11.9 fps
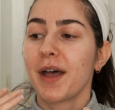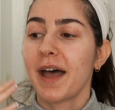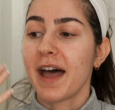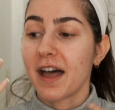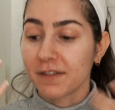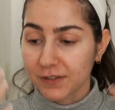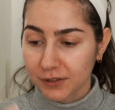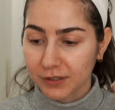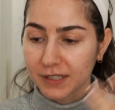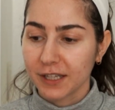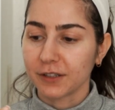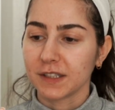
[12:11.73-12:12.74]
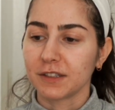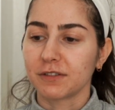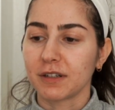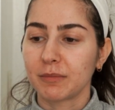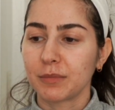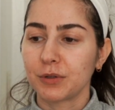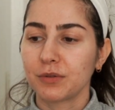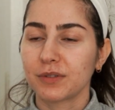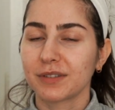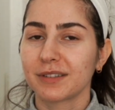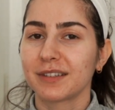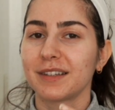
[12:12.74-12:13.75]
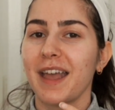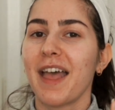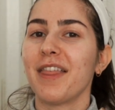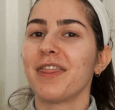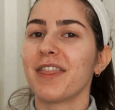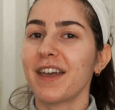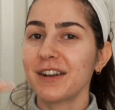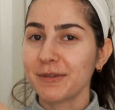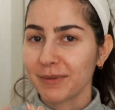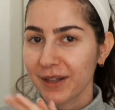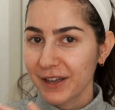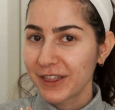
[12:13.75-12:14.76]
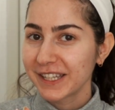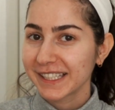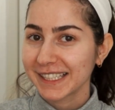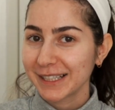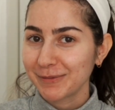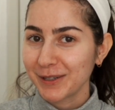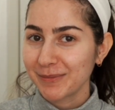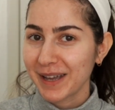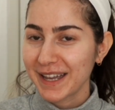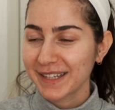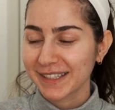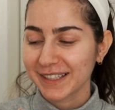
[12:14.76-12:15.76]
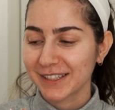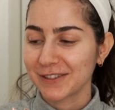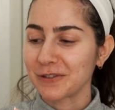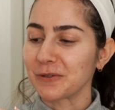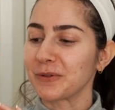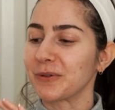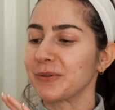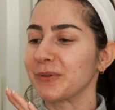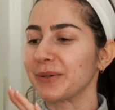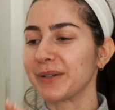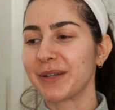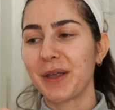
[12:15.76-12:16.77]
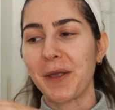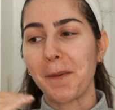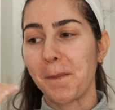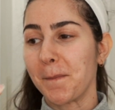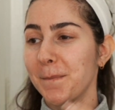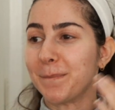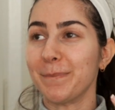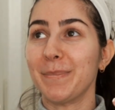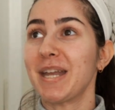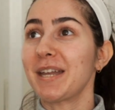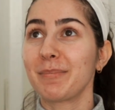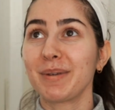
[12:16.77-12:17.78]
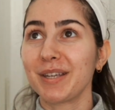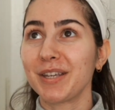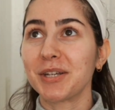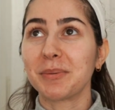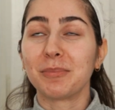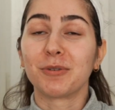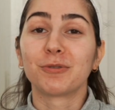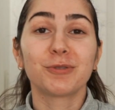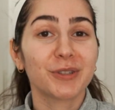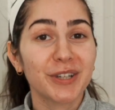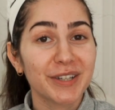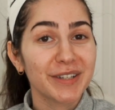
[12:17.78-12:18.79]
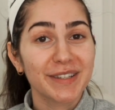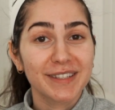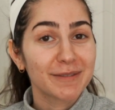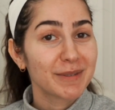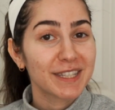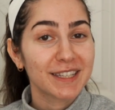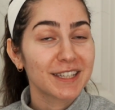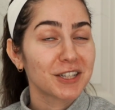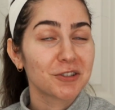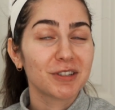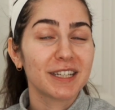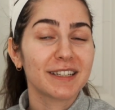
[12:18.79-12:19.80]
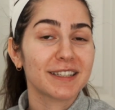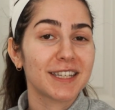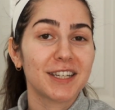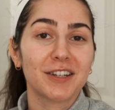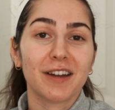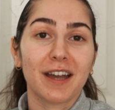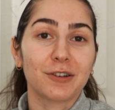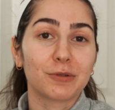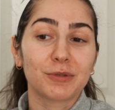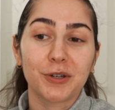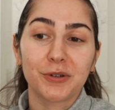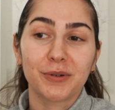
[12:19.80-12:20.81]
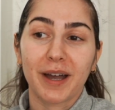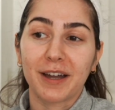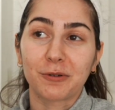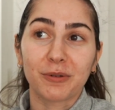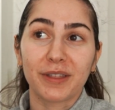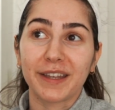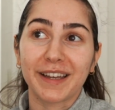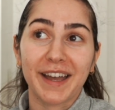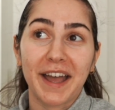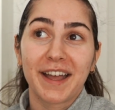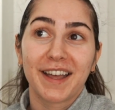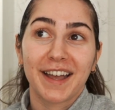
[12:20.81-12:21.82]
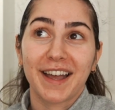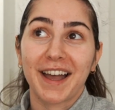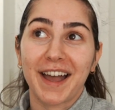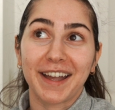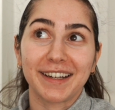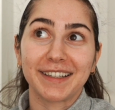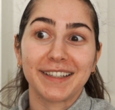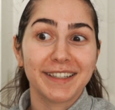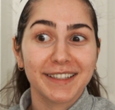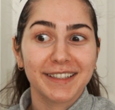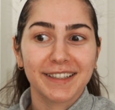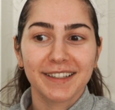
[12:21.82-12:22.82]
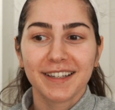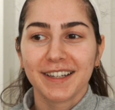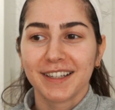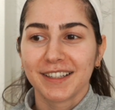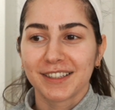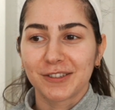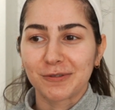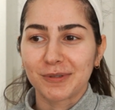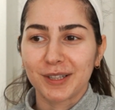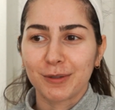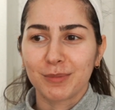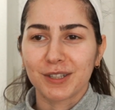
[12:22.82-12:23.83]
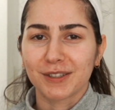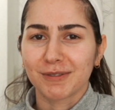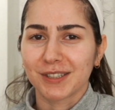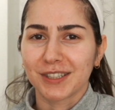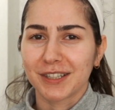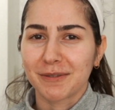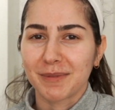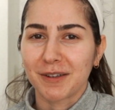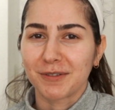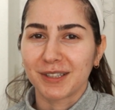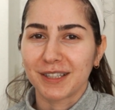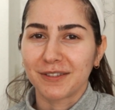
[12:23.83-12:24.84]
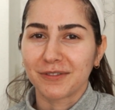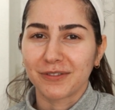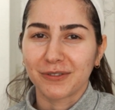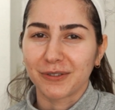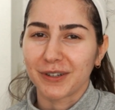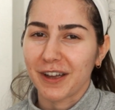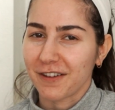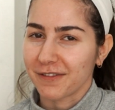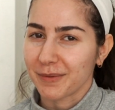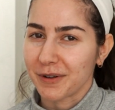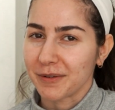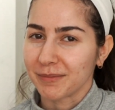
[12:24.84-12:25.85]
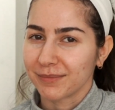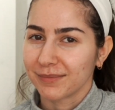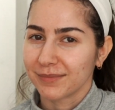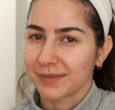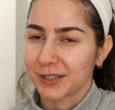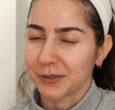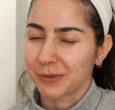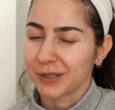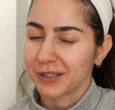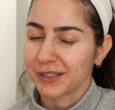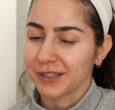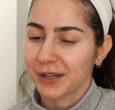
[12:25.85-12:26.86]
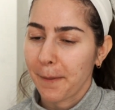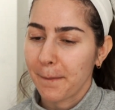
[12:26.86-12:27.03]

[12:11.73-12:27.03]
after TLC frame boost and then apply the sleeping mask. So maybe marula is the missing ingredient here. I don't know. I don't think I need to really be switching up my routine for F-Balm to work.